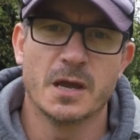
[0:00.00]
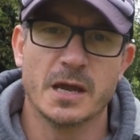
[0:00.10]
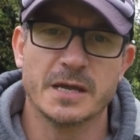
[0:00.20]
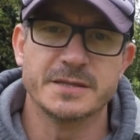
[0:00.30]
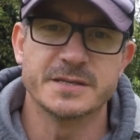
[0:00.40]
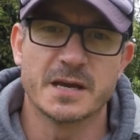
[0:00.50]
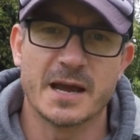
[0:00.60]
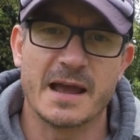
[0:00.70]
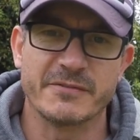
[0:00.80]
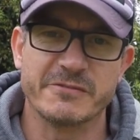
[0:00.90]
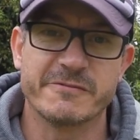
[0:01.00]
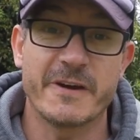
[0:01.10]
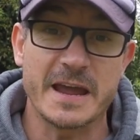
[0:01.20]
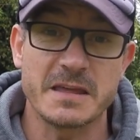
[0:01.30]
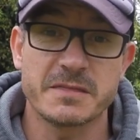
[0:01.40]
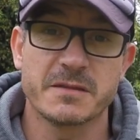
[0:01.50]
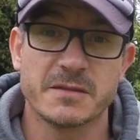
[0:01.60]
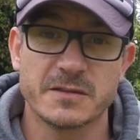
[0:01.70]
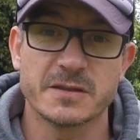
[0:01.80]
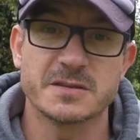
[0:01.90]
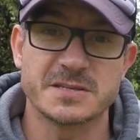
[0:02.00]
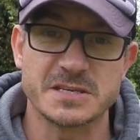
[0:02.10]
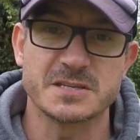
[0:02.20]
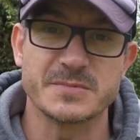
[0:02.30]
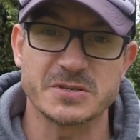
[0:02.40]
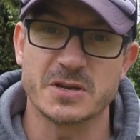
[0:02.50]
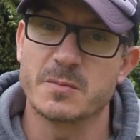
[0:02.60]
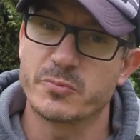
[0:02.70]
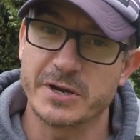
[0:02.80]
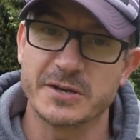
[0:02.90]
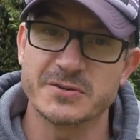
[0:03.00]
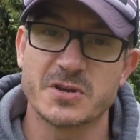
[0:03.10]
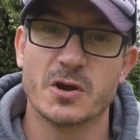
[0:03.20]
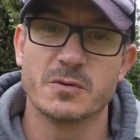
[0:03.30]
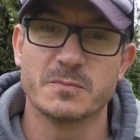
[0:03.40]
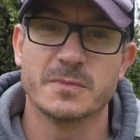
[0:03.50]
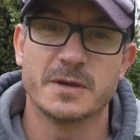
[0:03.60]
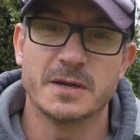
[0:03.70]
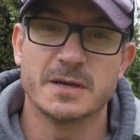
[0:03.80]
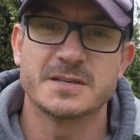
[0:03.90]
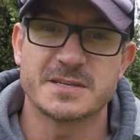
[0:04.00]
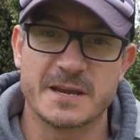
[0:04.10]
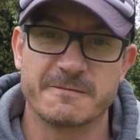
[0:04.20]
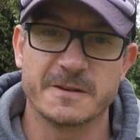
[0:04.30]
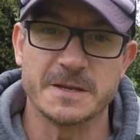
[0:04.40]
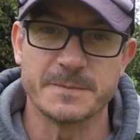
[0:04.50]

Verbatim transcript: and uh, having faith that the system is going to bring us home safely.